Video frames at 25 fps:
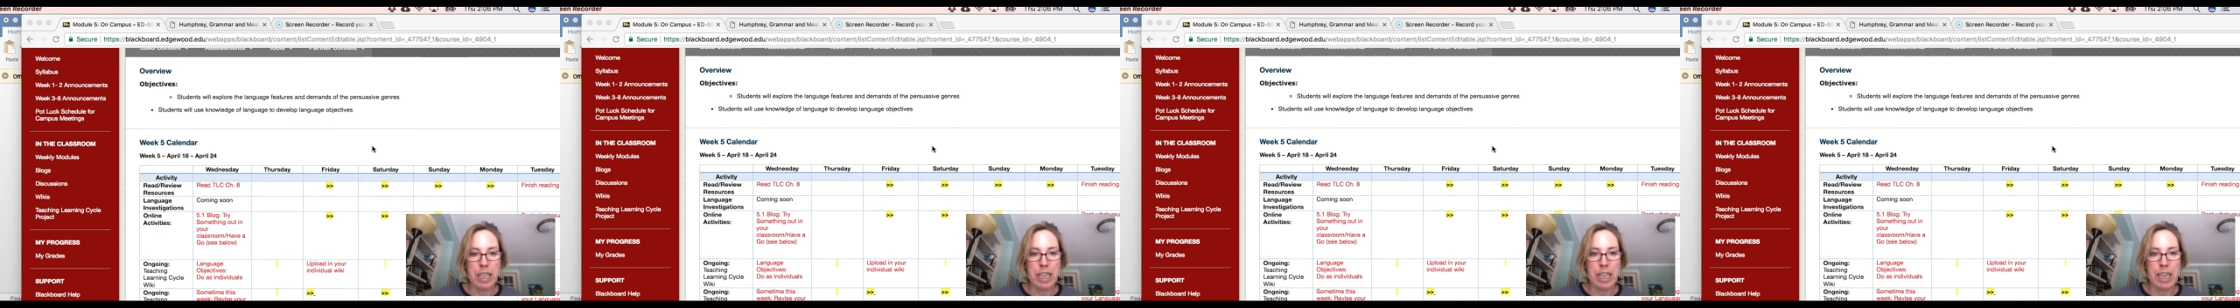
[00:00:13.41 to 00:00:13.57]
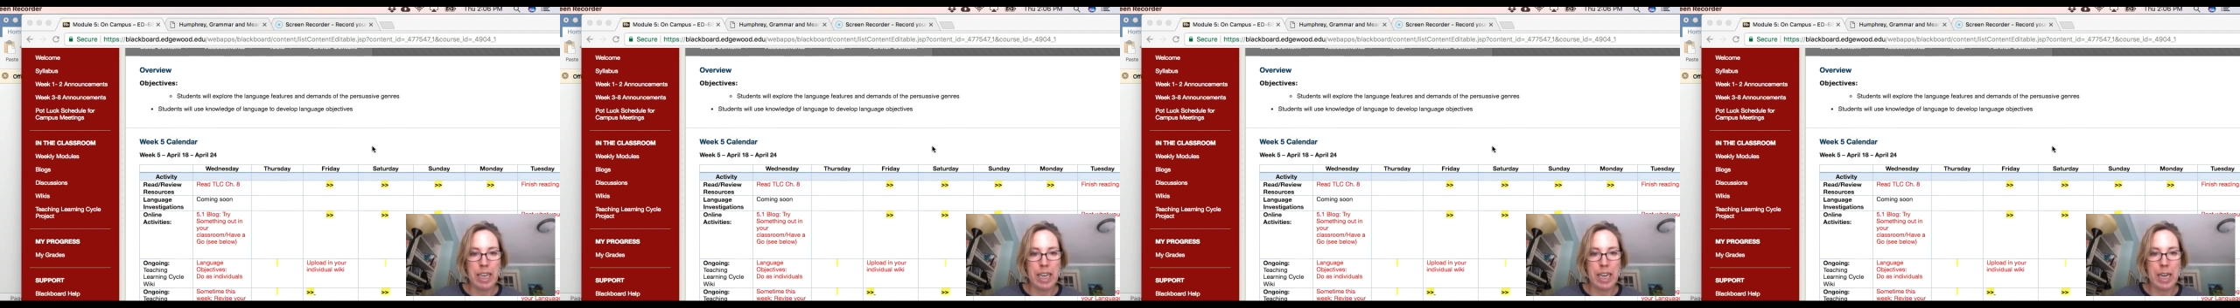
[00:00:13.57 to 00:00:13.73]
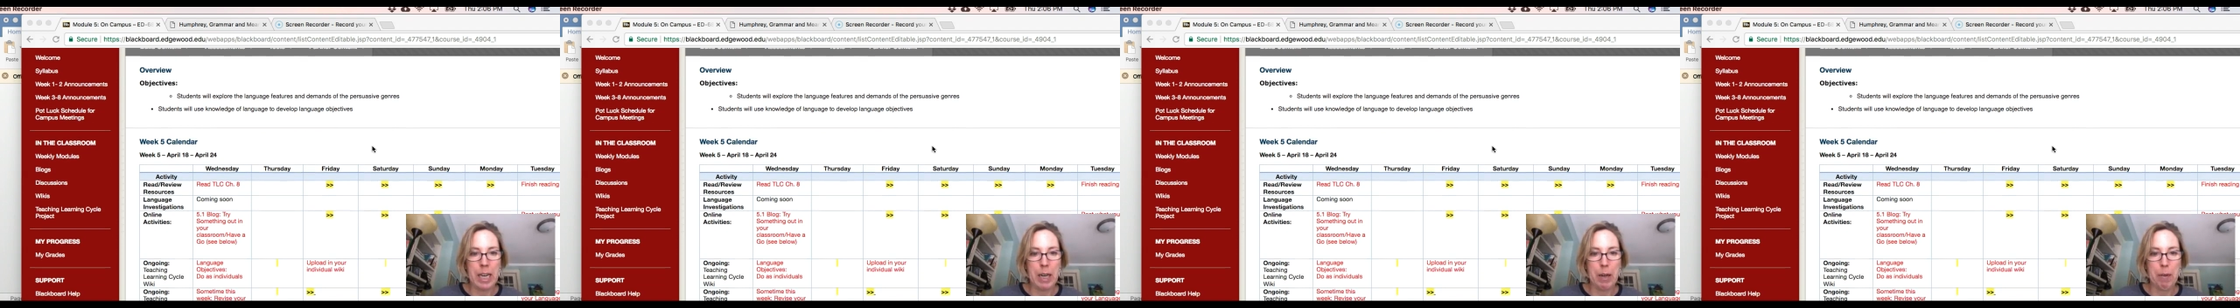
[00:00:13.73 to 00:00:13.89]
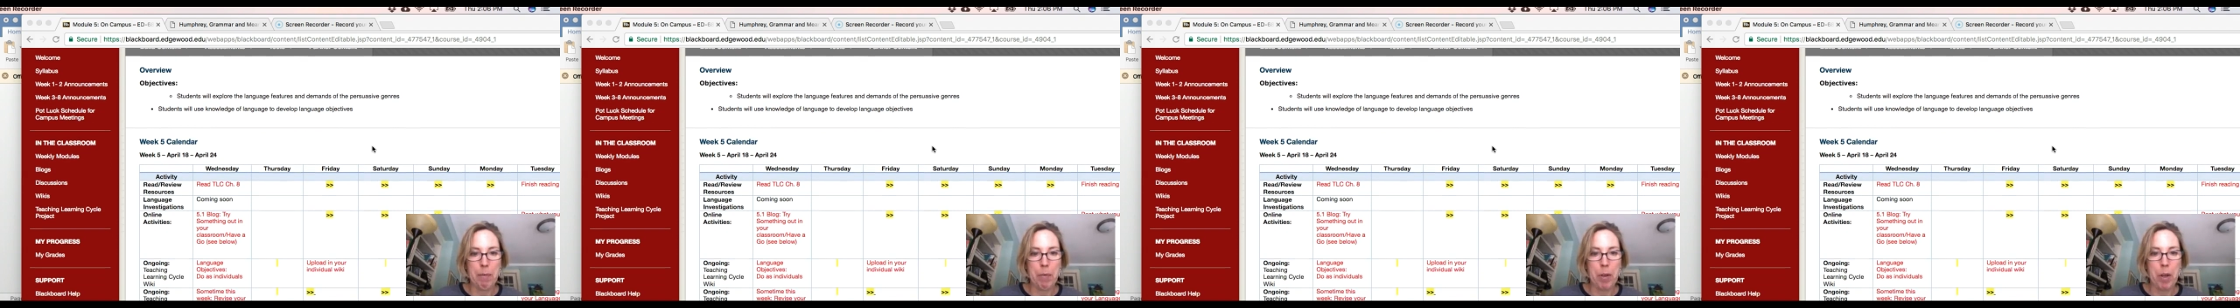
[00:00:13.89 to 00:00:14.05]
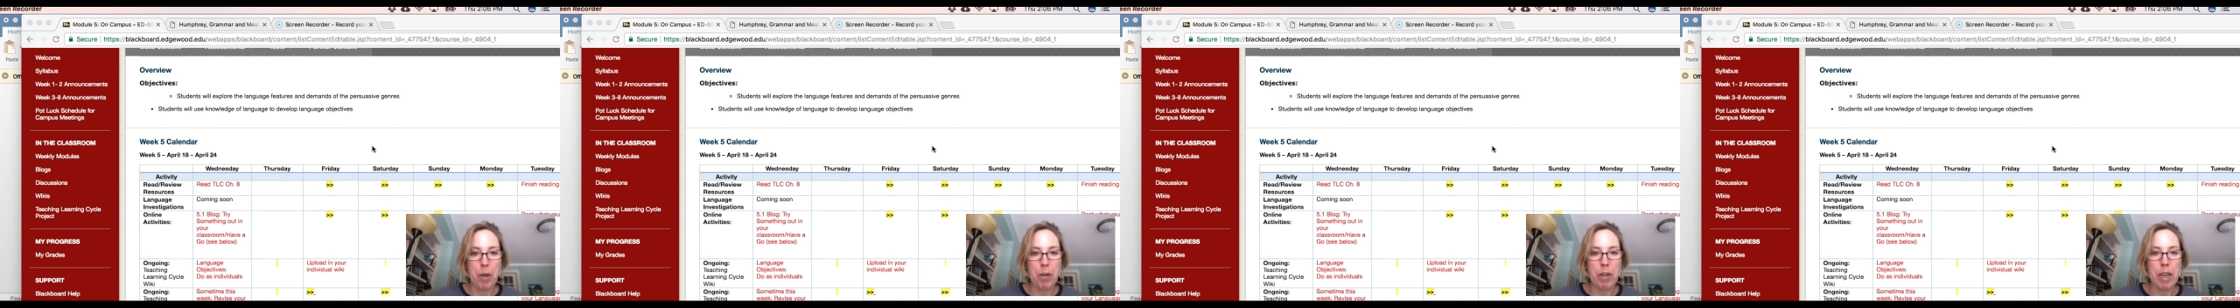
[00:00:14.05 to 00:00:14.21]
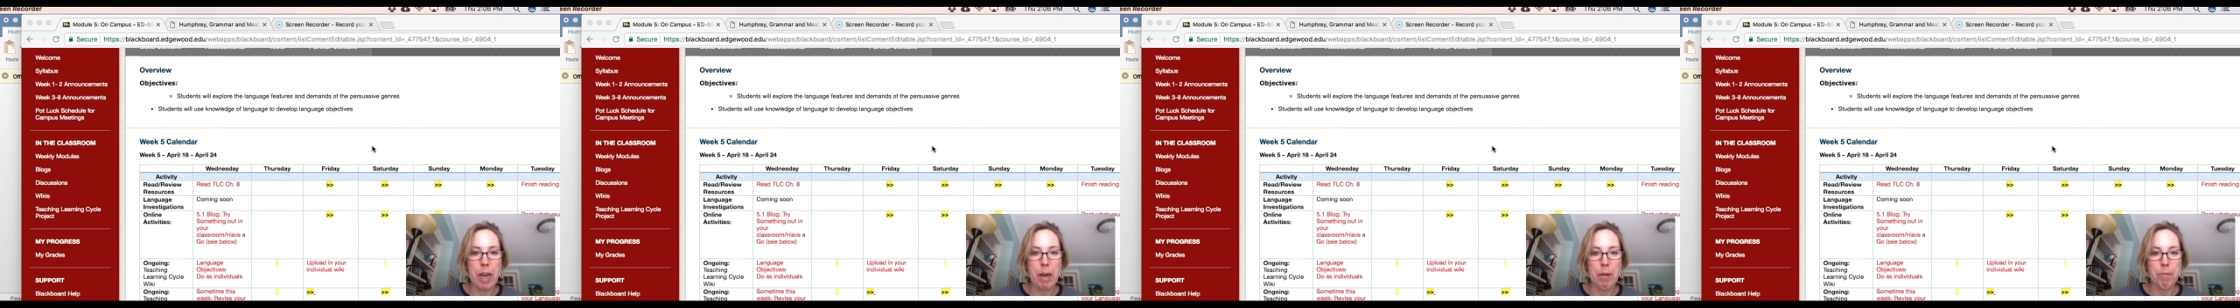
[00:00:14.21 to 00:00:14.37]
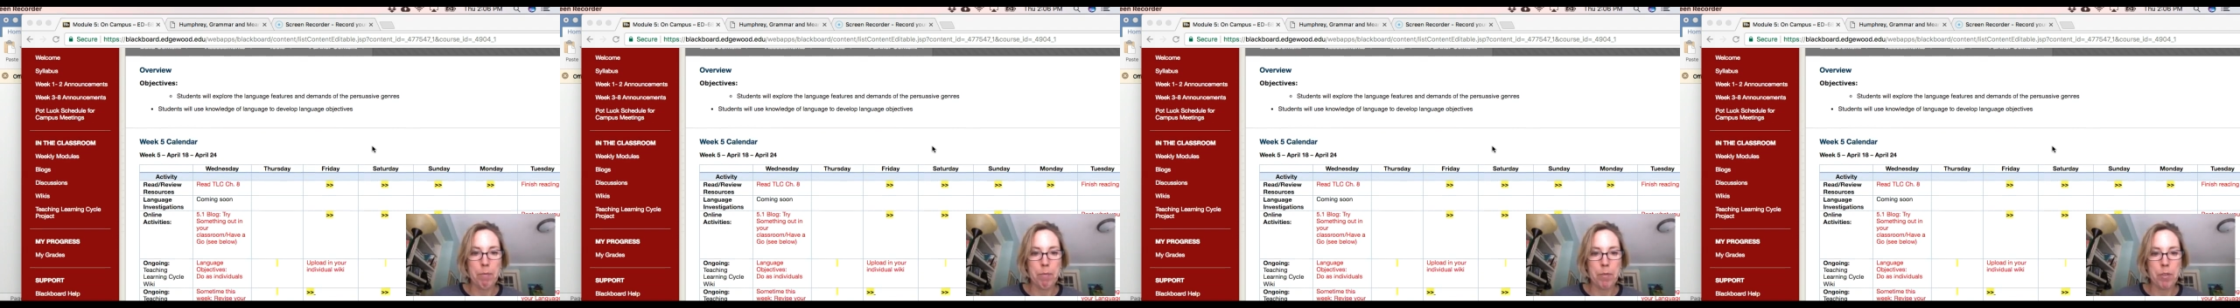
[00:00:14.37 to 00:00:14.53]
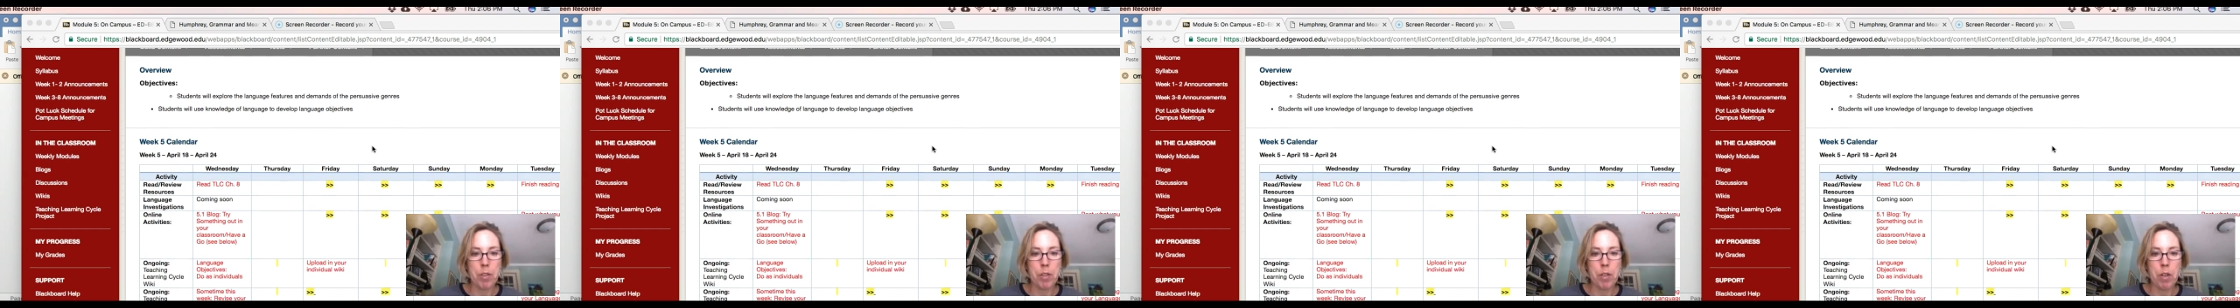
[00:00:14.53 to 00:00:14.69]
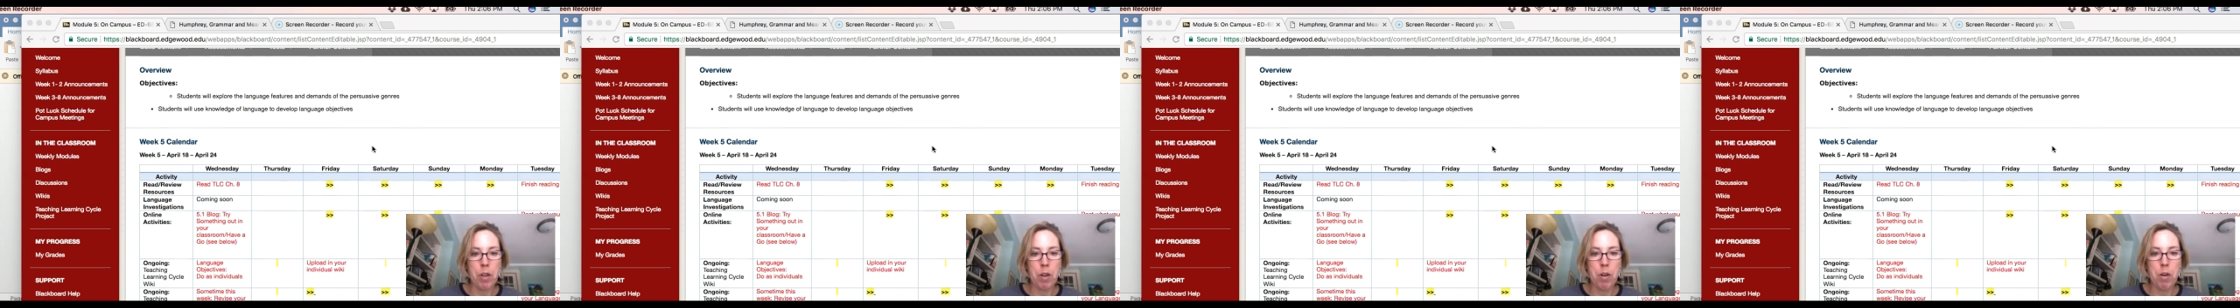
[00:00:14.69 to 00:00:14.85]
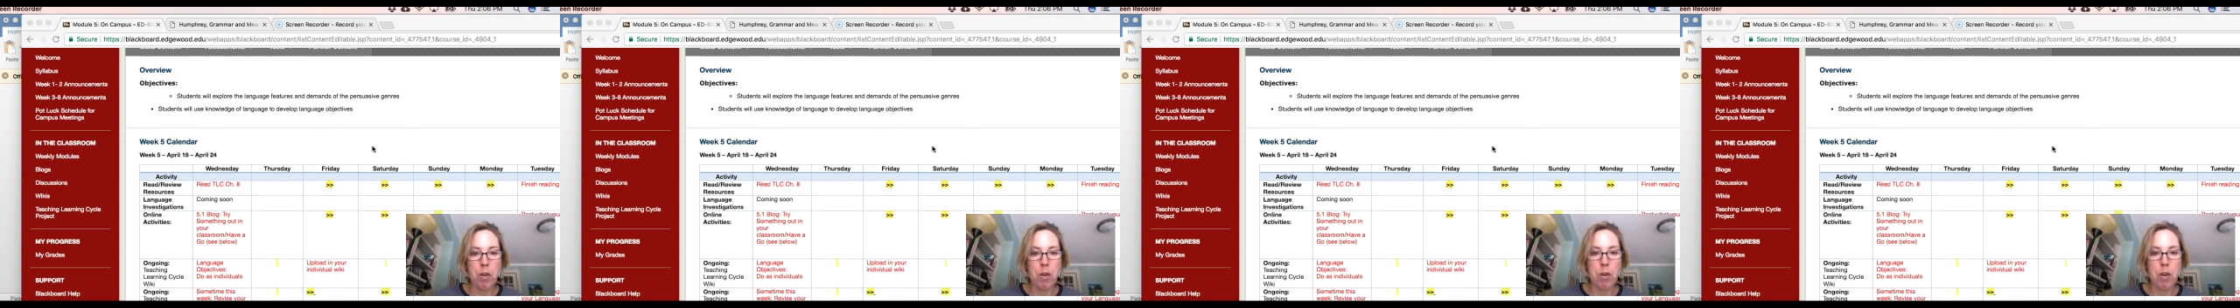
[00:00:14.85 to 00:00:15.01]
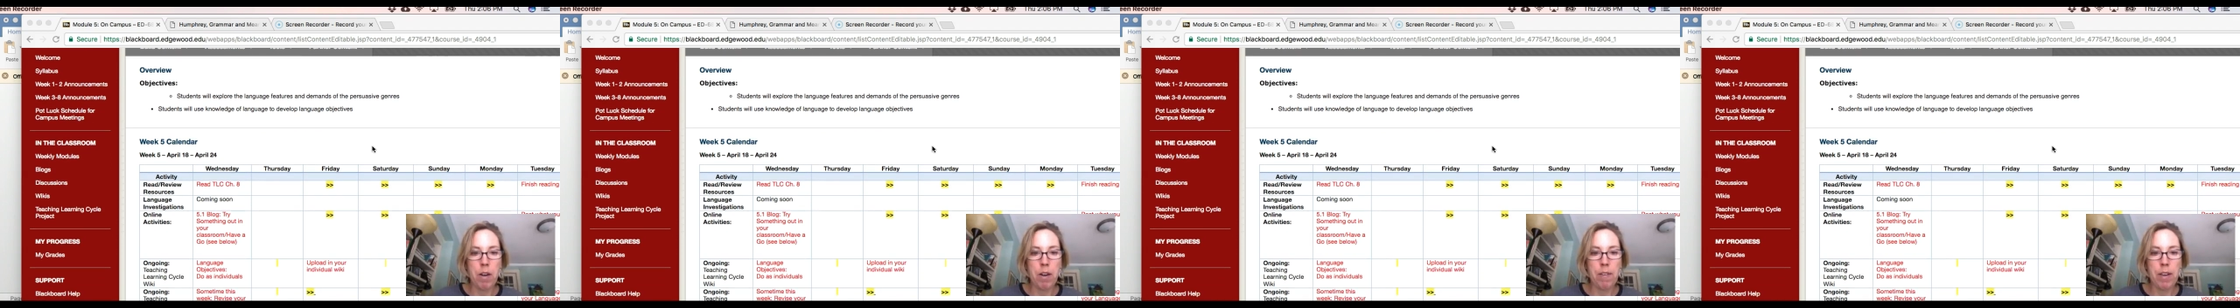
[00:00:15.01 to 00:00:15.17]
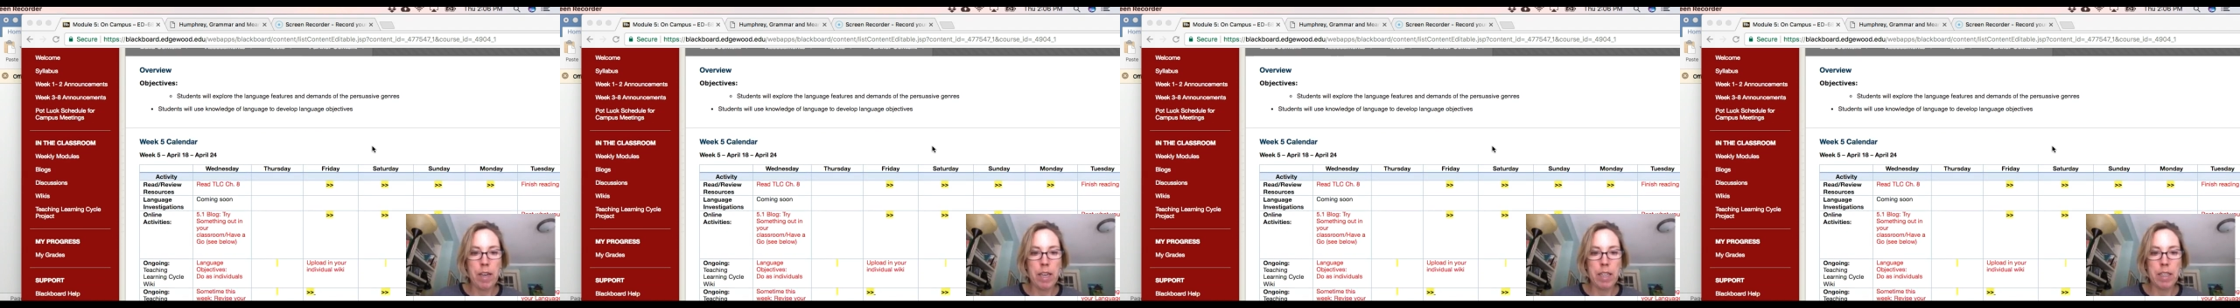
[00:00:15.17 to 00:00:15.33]
Okay, so
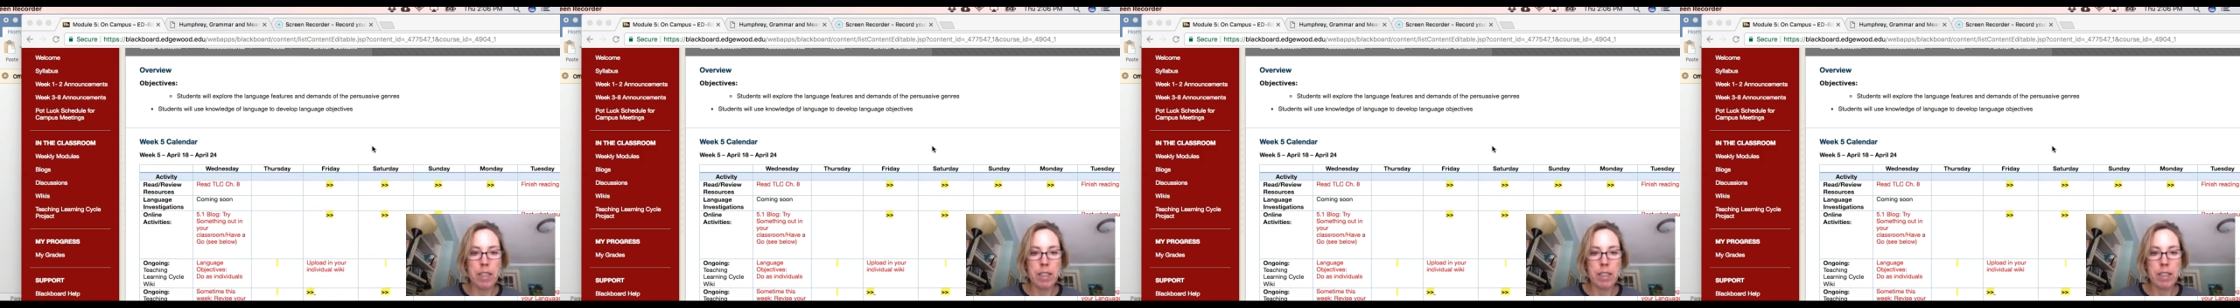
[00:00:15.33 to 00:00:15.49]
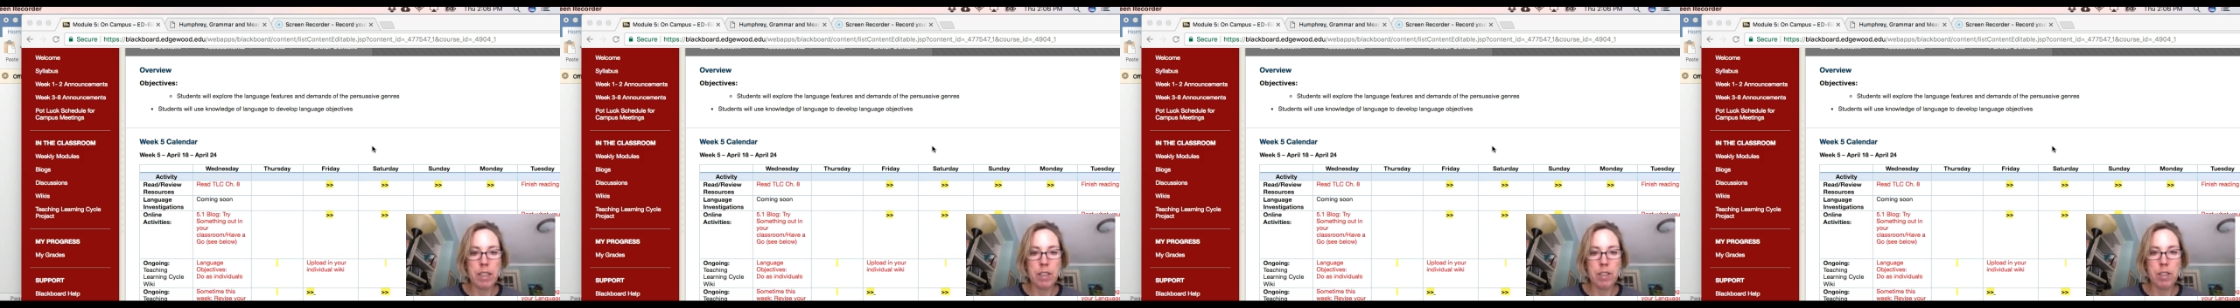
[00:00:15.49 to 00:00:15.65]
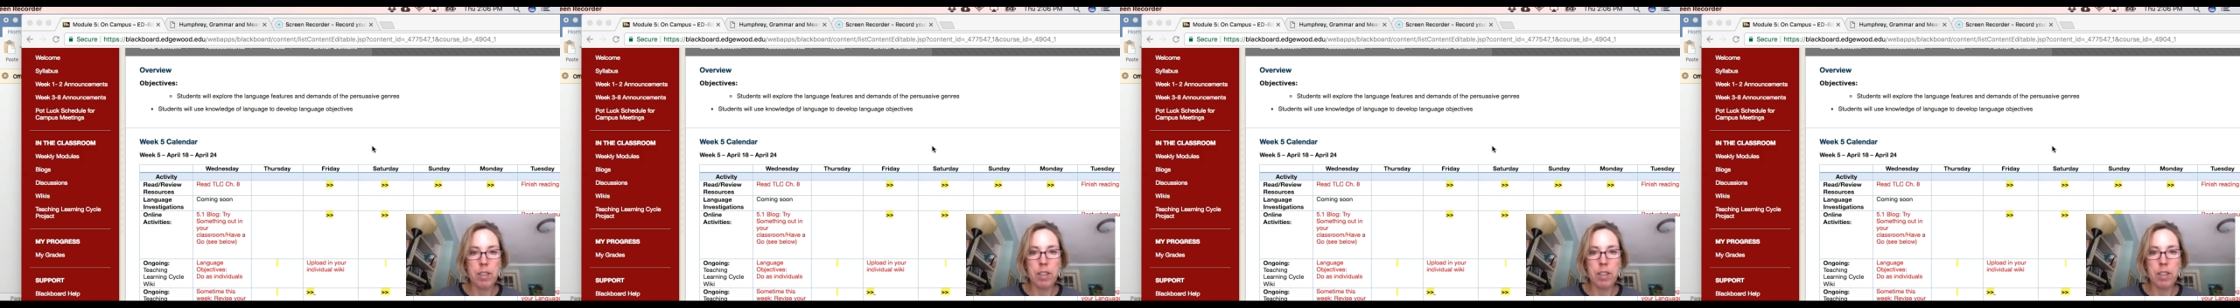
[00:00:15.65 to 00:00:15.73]
I've had to